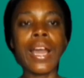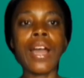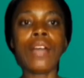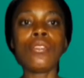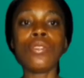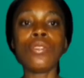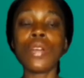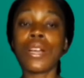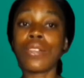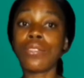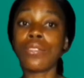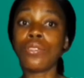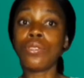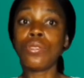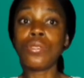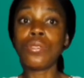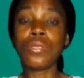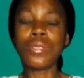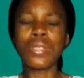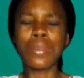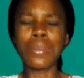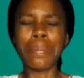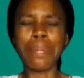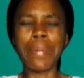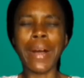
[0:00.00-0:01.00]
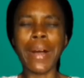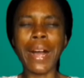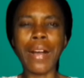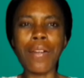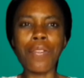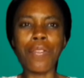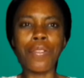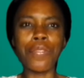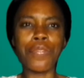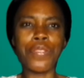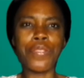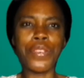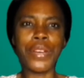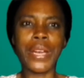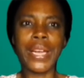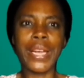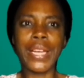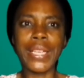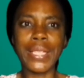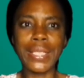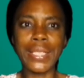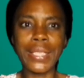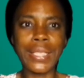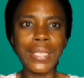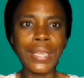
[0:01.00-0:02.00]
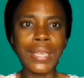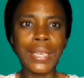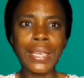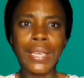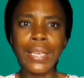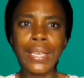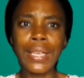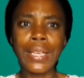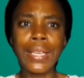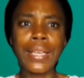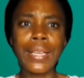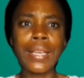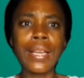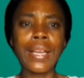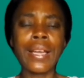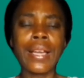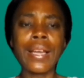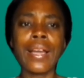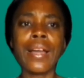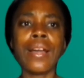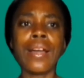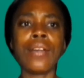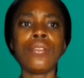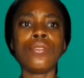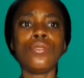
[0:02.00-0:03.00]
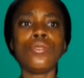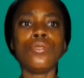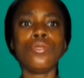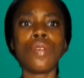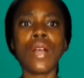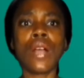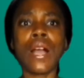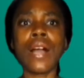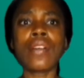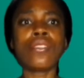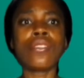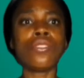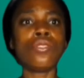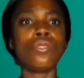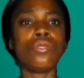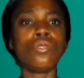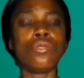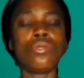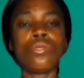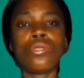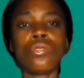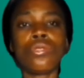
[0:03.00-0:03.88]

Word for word: You can use the back of your hand. You can